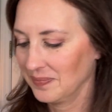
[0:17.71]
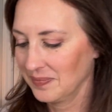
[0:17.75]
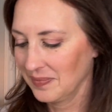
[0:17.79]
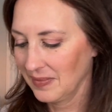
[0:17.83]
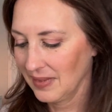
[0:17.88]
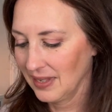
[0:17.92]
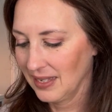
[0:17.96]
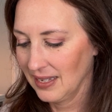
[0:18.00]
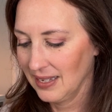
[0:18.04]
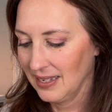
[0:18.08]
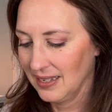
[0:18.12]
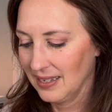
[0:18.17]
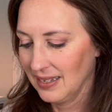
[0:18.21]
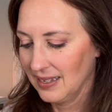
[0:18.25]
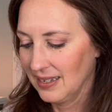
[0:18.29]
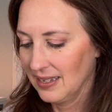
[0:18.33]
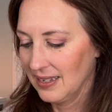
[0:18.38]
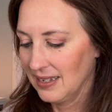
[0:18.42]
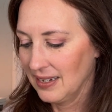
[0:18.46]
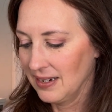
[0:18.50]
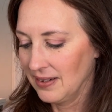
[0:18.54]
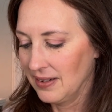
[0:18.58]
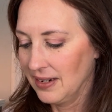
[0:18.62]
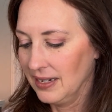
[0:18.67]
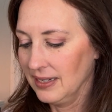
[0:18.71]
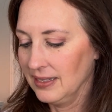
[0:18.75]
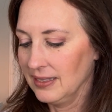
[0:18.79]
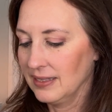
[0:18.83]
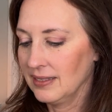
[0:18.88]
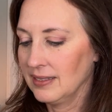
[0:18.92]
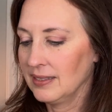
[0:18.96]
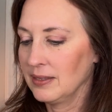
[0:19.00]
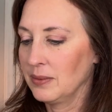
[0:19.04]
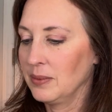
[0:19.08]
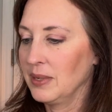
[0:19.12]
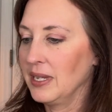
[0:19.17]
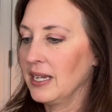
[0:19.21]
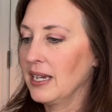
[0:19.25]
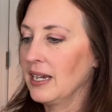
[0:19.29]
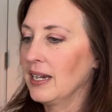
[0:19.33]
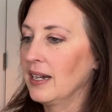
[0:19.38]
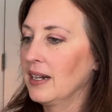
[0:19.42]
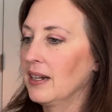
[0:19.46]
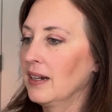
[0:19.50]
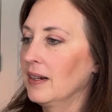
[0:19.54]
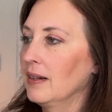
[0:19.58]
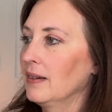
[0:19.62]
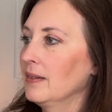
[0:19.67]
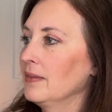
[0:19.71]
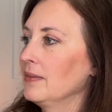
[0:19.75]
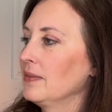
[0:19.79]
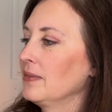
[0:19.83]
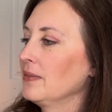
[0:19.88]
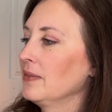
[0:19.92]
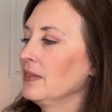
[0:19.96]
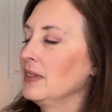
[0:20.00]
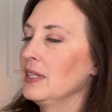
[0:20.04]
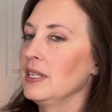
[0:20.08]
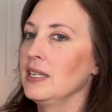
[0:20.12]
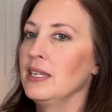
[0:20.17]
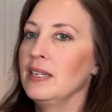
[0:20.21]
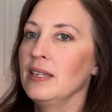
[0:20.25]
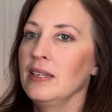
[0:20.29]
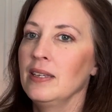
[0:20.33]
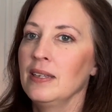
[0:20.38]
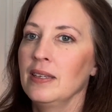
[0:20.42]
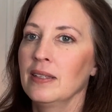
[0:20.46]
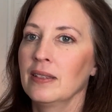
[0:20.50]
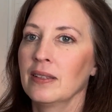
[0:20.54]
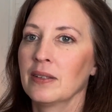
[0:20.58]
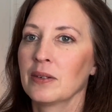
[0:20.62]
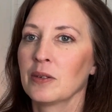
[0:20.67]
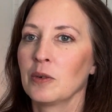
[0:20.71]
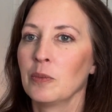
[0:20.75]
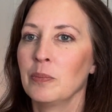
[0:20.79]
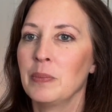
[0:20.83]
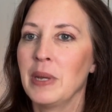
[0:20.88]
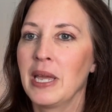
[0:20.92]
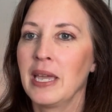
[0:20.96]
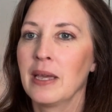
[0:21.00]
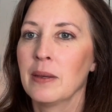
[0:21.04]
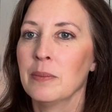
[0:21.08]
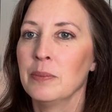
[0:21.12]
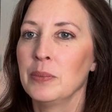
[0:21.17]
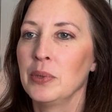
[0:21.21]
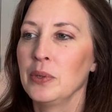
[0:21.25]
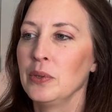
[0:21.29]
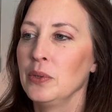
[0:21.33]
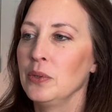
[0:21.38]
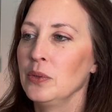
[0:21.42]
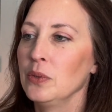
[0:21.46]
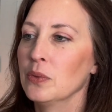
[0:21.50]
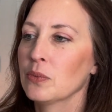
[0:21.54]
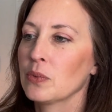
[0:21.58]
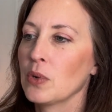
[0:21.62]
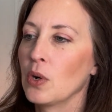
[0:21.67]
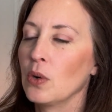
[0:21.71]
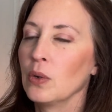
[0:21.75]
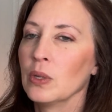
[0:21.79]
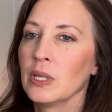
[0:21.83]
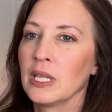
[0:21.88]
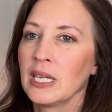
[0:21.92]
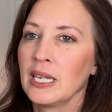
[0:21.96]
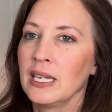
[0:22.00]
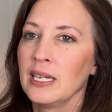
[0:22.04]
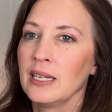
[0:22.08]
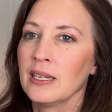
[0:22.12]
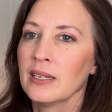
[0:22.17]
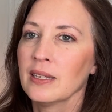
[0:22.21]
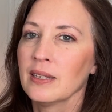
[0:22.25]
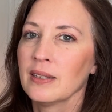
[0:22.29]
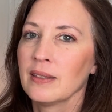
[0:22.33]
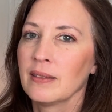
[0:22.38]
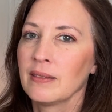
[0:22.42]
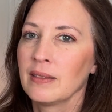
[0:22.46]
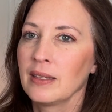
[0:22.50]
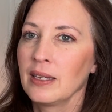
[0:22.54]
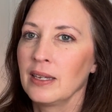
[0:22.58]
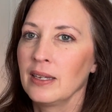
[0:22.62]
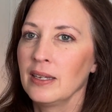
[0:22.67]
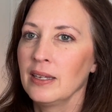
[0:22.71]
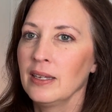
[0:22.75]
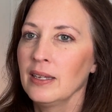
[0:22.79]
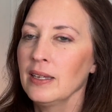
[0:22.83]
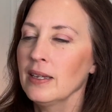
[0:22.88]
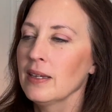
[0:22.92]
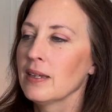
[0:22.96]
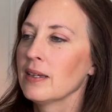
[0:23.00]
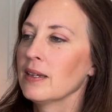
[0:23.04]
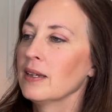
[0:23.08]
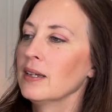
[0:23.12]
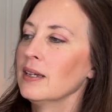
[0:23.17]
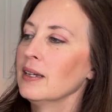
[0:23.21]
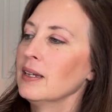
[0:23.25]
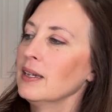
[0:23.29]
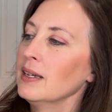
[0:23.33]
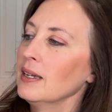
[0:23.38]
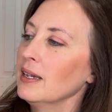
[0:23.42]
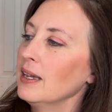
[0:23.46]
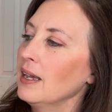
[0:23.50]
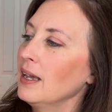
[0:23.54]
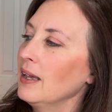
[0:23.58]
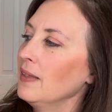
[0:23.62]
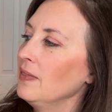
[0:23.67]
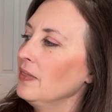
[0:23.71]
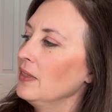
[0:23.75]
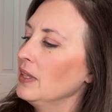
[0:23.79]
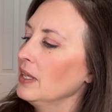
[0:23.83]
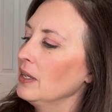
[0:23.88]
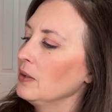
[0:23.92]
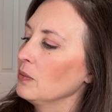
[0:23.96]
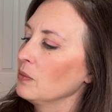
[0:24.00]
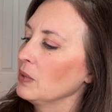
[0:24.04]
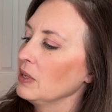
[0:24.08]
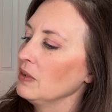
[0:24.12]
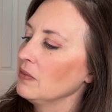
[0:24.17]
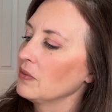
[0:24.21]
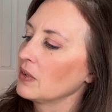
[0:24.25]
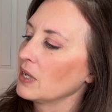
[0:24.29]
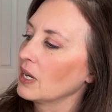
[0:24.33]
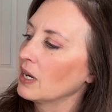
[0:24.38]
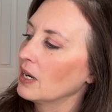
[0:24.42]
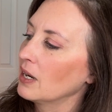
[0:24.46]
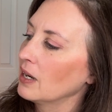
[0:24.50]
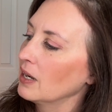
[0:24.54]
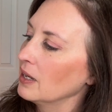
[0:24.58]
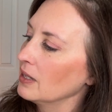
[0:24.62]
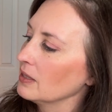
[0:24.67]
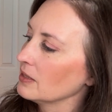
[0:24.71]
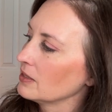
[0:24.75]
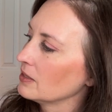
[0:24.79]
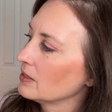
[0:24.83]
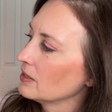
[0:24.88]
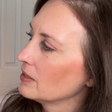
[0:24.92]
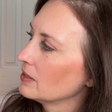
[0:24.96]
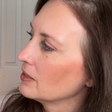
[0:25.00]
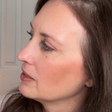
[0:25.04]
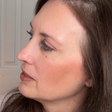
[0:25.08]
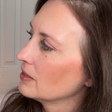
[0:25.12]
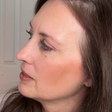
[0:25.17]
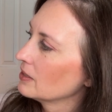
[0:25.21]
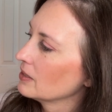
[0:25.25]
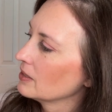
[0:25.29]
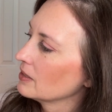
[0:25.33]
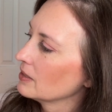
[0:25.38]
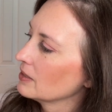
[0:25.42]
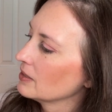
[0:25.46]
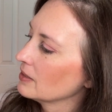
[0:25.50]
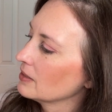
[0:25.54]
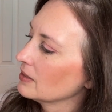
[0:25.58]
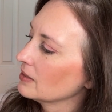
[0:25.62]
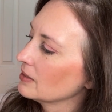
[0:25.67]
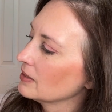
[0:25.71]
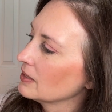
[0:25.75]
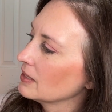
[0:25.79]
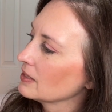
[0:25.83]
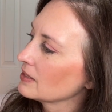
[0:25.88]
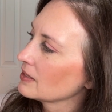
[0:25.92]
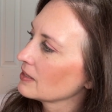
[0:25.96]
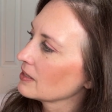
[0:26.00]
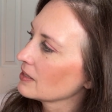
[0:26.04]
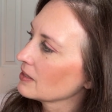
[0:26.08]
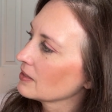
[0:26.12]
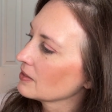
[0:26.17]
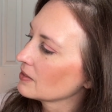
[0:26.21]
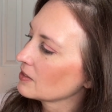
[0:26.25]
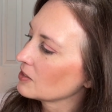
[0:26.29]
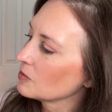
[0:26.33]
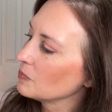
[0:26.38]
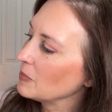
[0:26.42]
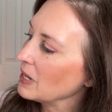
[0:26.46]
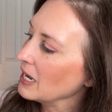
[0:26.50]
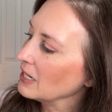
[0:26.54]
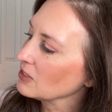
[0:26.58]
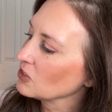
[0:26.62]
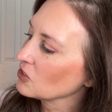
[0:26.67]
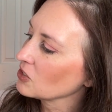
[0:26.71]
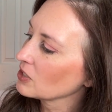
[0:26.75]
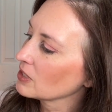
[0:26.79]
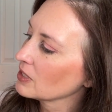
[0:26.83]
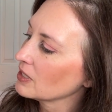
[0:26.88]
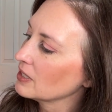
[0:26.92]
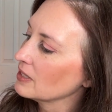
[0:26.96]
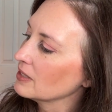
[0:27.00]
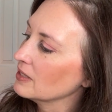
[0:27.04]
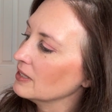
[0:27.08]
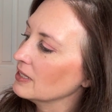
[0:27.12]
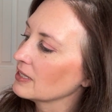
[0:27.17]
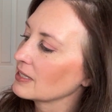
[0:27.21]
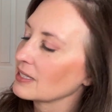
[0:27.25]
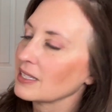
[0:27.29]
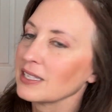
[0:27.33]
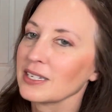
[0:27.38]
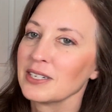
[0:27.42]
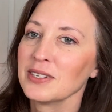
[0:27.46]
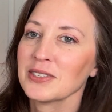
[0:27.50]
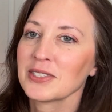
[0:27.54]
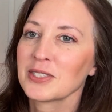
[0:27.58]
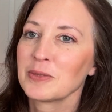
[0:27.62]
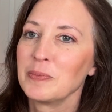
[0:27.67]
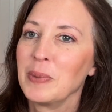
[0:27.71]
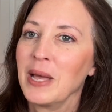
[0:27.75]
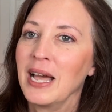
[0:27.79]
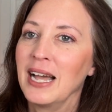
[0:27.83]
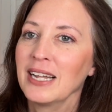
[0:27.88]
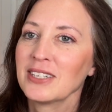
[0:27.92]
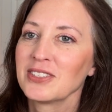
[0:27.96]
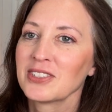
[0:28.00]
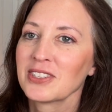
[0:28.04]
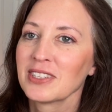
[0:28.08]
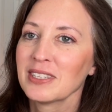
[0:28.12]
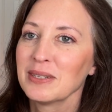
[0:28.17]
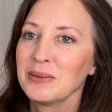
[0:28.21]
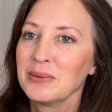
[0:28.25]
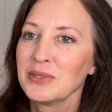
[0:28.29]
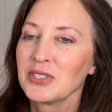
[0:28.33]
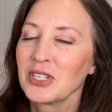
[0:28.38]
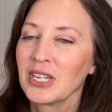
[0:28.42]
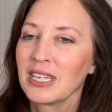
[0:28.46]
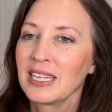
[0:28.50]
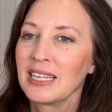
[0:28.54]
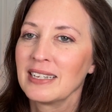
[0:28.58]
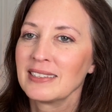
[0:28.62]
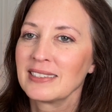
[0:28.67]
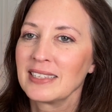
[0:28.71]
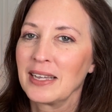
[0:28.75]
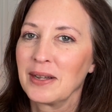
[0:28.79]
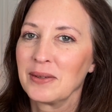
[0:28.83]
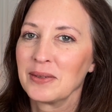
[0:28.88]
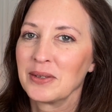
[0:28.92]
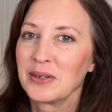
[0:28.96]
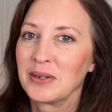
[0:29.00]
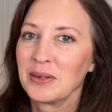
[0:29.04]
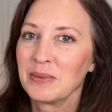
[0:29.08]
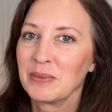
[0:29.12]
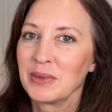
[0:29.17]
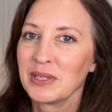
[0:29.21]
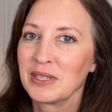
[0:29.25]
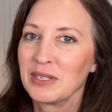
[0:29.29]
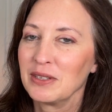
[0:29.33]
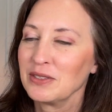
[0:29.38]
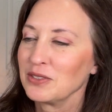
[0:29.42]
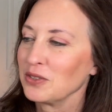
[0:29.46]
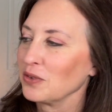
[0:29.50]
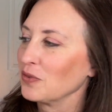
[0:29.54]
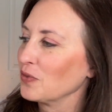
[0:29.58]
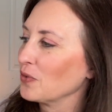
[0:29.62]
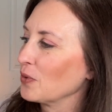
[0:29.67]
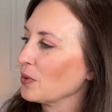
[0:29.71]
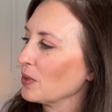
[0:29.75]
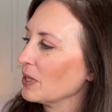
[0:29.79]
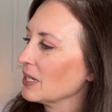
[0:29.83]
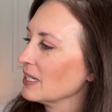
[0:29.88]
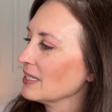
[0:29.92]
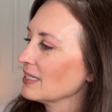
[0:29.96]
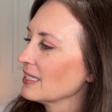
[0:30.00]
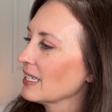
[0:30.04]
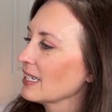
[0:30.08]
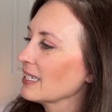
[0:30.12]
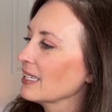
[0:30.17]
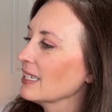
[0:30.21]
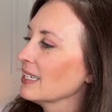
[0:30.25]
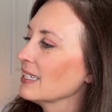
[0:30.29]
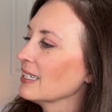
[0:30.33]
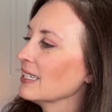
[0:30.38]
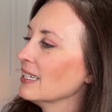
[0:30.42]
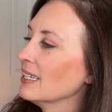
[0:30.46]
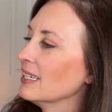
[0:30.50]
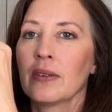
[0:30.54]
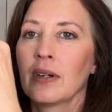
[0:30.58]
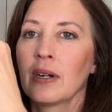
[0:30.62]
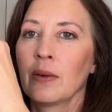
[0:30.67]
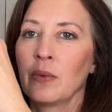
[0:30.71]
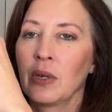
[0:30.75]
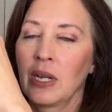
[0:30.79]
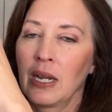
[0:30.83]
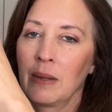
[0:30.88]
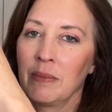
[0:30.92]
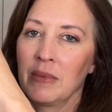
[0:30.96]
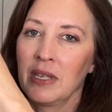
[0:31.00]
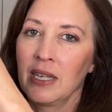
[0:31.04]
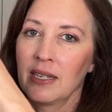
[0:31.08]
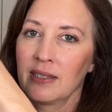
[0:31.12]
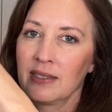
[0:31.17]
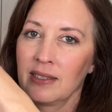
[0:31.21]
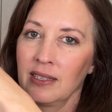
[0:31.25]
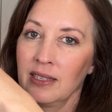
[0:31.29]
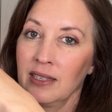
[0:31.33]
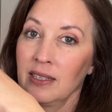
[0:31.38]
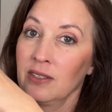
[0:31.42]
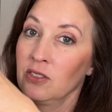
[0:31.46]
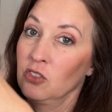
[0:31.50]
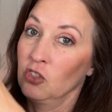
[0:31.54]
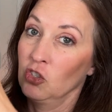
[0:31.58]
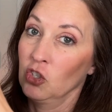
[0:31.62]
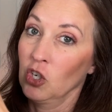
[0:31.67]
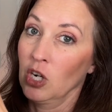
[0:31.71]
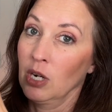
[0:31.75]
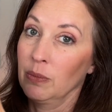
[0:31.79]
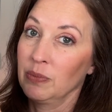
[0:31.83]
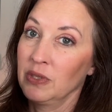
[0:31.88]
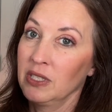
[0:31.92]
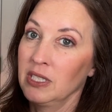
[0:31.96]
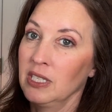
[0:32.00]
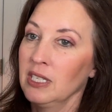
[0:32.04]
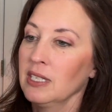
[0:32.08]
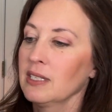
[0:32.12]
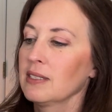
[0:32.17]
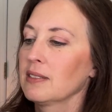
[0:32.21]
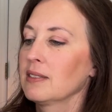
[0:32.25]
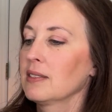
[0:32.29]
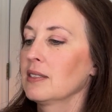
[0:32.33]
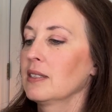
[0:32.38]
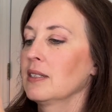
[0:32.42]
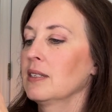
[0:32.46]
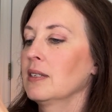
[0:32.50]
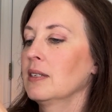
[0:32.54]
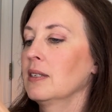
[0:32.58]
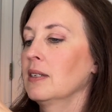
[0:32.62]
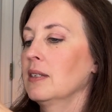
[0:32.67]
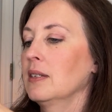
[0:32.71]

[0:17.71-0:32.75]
All right, so we have the little bamboo rolling thing, and then we've got this little spatula, which I guess I'll learn what those are for in a second. What I'm guessing is chopsticks.